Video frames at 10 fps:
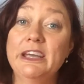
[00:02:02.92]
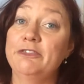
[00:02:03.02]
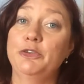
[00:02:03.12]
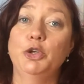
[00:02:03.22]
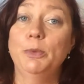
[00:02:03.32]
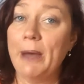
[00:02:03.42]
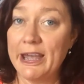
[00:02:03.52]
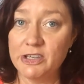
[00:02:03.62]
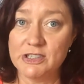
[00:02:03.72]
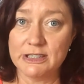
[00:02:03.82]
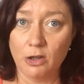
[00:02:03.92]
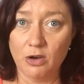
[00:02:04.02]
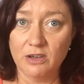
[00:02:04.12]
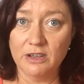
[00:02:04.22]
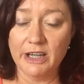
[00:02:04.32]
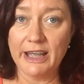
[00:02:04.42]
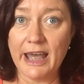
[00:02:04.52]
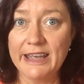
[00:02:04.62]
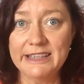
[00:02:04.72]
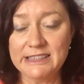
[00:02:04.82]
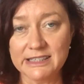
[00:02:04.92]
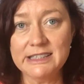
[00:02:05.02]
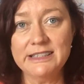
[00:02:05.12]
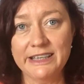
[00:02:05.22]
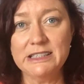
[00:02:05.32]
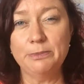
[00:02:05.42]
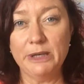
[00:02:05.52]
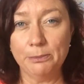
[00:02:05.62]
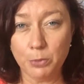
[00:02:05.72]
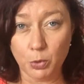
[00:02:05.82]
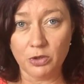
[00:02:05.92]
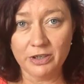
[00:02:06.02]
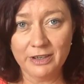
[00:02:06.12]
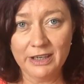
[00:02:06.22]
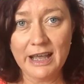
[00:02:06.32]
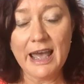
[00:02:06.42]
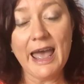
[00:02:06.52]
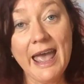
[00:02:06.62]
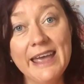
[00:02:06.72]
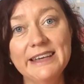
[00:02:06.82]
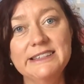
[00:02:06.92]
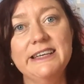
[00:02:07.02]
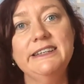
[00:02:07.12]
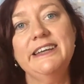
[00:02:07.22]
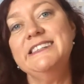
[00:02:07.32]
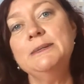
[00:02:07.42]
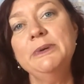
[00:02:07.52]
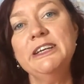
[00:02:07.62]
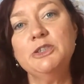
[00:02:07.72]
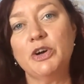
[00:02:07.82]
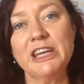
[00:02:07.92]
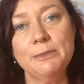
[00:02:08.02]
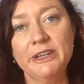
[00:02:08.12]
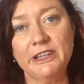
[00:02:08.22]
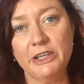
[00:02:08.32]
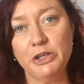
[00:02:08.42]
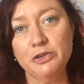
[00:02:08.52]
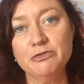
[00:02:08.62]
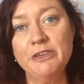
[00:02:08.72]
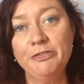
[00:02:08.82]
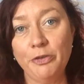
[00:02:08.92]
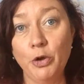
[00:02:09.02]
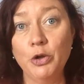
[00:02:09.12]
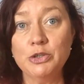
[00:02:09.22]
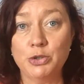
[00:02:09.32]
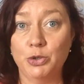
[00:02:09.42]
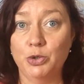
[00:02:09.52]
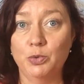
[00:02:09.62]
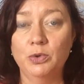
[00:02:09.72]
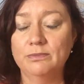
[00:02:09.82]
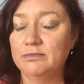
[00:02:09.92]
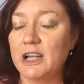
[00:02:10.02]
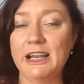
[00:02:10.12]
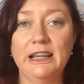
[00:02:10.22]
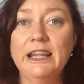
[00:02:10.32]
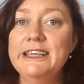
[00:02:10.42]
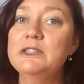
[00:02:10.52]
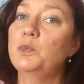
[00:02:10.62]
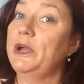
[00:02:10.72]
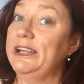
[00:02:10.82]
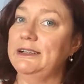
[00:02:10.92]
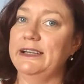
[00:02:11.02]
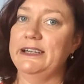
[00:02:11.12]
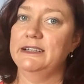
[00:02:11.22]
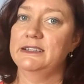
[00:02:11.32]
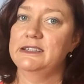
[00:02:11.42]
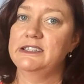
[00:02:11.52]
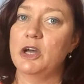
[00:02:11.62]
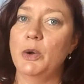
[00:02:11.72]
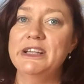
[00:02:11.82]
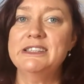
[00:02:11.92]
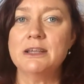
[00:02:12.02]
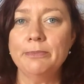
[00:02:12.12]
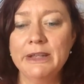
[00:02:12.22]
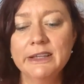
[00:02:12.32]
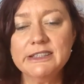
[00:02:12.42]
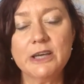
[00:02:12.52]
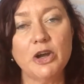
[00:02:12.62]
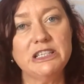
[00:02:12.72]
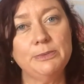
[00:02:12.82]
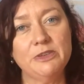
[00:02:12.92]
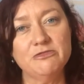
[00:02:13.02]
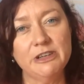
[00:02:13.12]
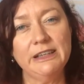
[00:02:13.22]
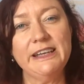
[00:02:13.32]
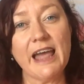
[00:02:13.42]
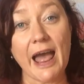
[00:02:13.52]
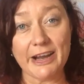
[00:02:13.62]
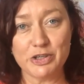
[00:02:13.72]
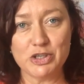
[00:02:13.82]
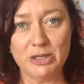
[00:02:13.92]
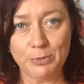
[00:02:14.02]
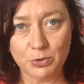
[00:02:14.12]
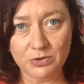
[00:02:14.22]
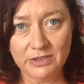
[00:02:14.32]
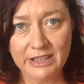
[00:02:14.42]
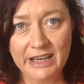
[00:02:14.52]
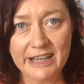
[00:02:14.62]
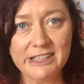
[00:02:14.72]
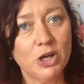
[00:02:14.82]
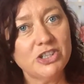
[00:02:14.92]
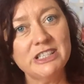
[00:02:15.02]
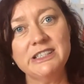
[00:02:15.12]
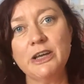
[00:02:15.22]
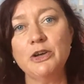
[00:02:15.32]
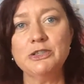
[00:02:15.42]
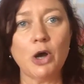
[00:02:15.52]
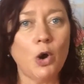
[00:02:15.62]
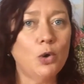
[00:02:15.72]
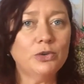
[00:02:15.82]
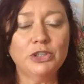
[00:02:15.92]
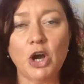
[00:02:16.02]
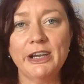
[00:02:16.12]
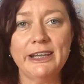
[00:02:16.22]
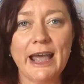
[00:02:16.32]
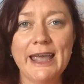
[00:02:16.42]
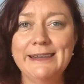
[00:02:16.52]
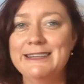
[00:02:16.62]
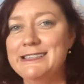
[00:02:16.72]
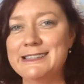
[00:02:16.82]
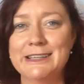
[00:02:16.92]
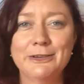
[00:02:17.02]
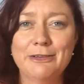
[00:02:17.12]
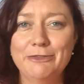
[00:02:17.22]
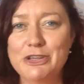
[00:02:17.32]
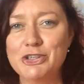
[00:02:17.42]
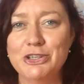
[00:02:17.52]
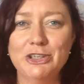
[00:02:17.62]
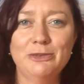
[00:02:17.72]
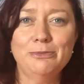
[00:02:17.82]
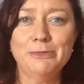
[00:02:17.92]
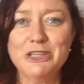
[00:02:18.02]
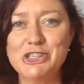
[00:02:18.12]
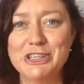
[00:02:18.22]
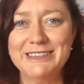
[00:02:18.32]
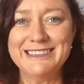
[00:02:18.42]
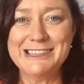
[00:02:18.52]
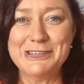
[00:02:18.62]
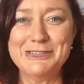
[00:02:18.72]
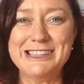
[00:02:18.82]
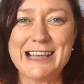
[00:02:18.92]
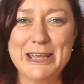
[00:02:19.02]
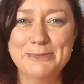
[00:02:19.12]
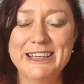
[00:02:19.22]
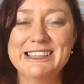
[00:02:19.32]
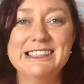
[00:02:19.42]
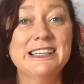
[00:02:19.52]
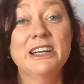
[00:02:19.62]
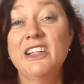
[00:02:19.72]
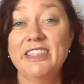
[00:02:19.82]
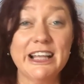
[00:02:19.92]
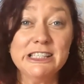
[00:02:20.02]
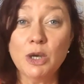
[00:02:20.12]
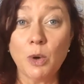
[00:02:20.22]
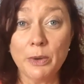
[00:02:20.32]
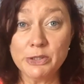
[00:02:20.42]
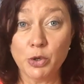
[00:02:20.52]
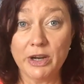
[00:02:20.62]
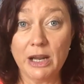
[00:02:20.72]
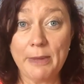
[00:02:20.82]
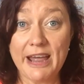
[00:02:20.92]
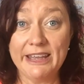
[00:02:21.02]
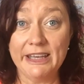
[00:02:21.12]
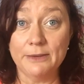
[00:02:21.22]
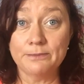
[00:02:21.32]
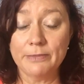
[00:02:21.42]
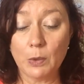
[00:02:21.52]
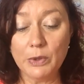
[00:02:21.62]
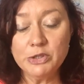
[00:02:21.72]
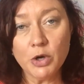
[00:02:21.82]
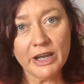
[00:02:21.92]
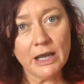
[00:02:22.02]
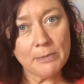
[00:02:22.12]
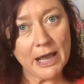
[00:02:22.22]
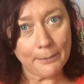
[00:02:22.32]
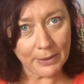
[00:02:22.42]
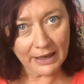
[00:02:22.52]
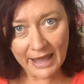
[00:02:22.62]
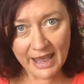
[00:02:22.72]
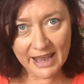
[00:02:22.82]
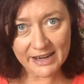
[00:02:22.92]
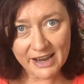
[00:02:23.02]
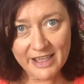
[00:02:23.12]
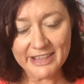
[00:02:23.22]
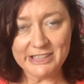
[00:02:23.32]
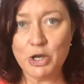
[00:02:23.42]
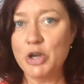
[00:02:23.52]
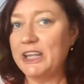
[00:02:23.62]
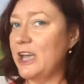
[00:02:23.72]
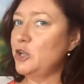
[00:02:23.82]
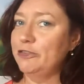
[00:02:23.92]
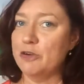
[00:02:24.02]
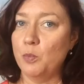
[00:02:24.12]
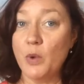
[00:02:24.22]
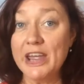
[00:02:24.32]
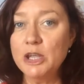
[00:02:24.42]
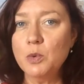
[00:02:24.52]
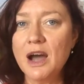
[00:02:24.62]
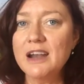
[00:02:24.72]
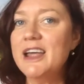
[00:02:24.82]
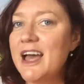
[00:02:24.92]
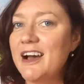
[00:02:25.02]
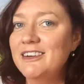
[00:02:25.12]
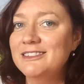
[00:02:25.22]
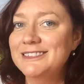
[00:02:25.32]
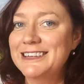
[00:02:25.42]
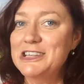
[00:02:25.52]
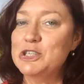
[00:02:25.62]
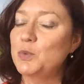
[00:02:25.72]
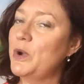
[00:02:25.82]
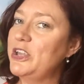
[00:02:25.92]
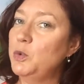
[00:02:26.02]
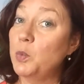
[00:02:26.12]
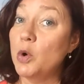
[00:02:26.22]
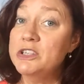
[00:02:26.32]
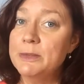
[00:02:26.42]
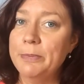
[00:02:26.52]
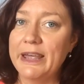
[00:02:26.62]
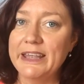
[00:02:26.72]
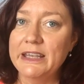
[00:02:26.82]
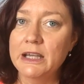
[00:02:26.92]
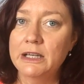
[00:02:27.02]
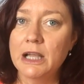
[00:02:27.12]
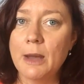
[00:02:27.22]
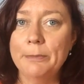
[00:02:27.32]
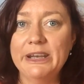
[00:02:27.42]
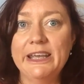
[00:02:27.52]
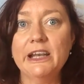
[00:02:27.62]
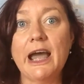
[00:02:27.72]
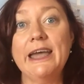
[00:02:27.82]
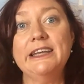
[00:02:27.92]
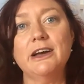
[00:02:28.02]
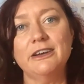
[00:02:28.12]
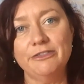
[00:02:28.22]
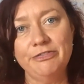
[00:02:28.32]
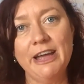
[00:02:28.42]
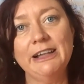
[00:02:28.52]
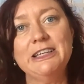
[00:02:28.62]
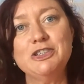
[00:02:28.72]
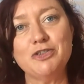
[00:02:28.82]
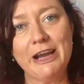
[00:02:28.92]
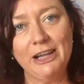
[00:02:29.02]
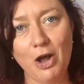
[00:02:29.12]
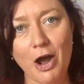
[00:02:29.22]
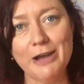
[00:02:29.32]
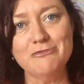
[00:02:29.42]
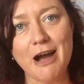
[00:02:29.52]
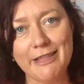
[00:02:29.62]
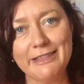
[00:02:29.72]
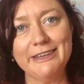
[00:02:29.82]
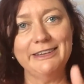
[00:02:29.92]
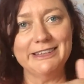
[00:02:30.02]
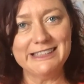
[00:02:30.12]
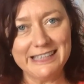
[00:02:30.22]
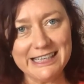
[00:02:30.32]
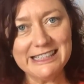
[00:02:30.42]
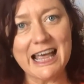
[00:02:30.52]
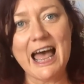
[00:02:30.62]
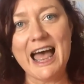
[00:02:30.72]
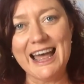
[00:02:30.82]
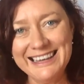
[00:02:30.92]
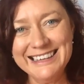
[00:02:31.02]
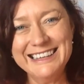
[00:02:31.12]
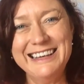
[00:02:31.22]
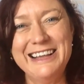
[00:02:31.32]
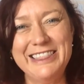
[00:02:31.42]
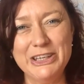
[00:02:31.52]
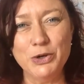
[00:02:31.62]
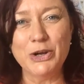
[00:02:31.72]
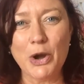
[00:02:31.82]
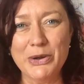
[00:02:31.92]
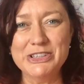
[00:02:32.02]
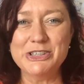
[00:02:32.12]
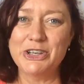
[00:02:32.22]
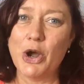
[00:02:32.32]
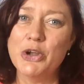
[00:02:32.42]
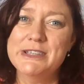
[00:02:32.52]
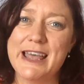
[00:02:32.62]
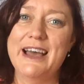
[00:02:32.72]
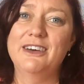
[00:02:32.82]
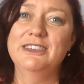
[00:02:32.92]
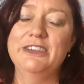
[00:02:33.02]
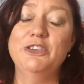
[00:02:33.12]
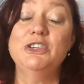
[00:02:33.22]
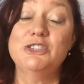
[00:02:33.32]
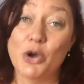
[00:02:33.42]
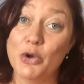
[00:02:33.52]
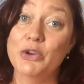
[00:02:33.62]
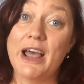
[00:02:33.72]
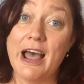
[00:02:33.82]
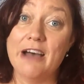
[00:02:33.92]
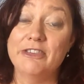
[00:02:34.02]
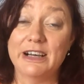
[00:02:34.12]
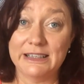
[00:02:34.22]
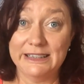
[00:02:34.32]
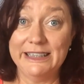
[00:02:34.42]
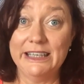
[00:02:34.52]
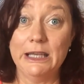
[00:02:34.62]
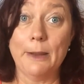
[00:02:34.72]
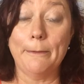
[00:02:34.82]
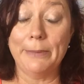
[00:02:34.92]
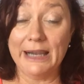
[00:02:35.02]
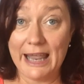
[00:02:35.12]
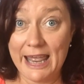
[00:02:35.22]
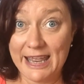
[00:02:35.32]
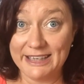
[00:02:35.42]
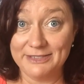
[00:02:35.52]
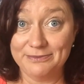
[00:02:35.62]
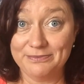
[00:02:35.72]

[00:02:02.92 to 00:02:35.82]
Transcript: a few pages long, okay? It doesn't need to be a book. And it needs to be a document that you refer to at least weekly. So it's something that's going to be really actionable. It's not just those old 1980s vision, mission sort of statements. That's not what we're talking about here. We're talking about a plan that's going to get you from where you are now to where you want to be, but in a fairly straight line rather than the zigzag that you're going to go down if you don't have a clear plan.